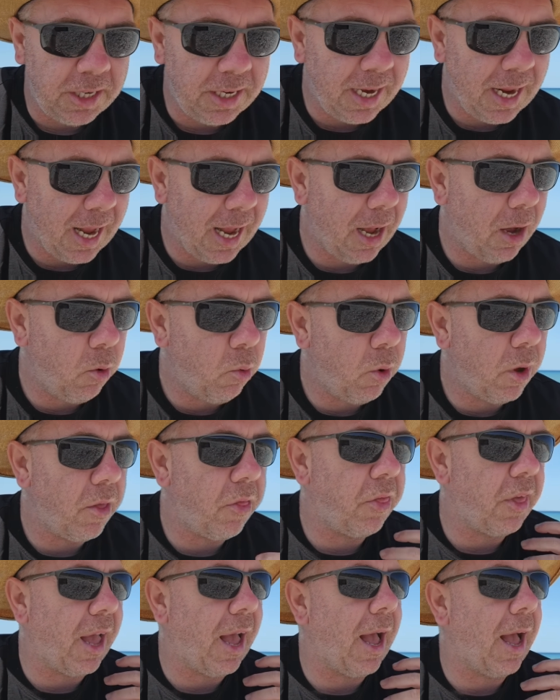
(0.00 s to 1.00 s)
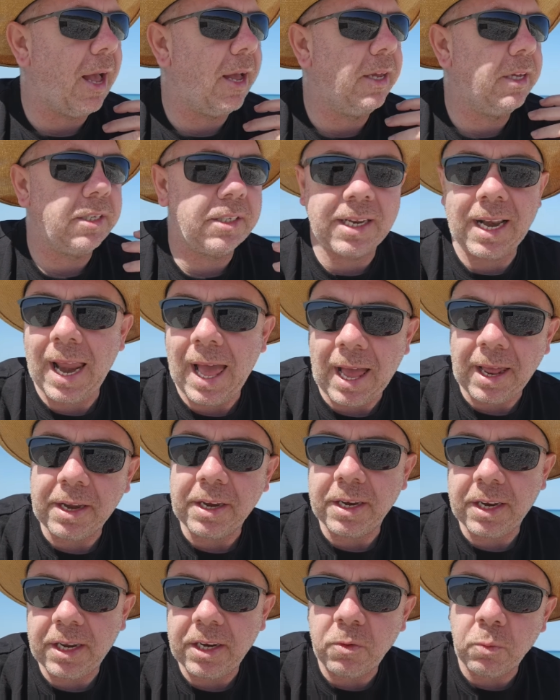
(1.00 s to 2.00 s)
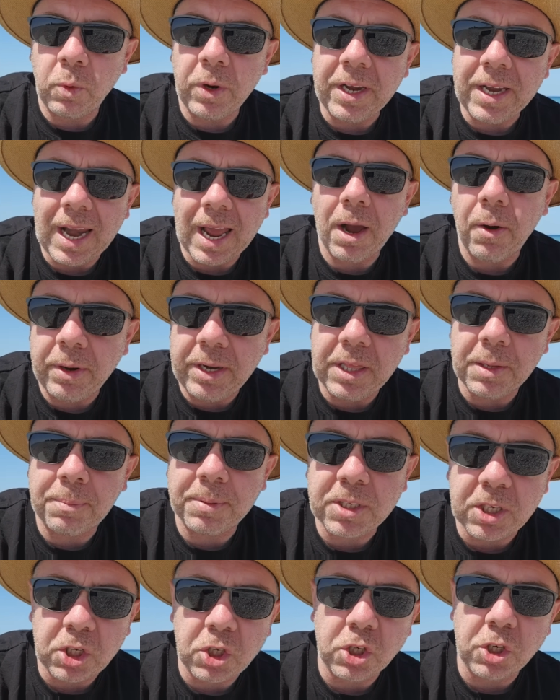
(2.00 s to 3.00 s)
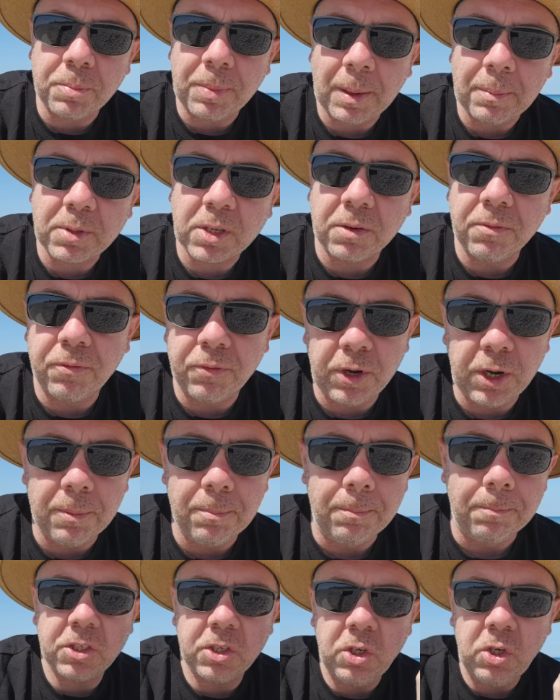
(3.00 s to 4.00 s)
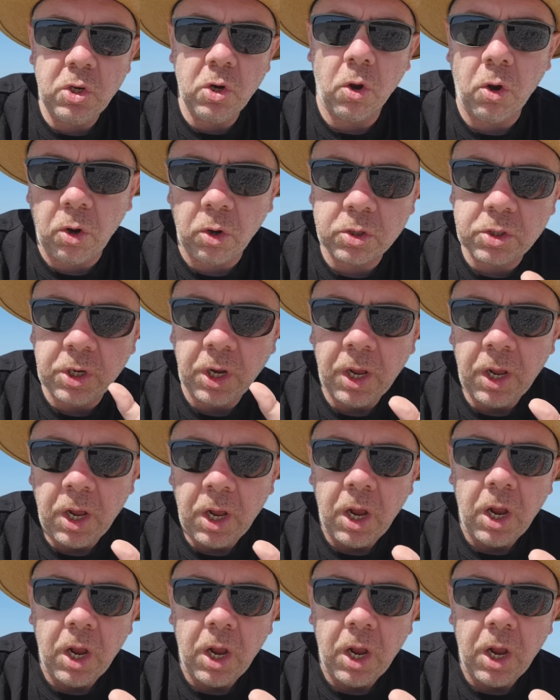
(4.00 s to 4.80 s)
Now that has landed, we're now in the position to be able to confirm it's not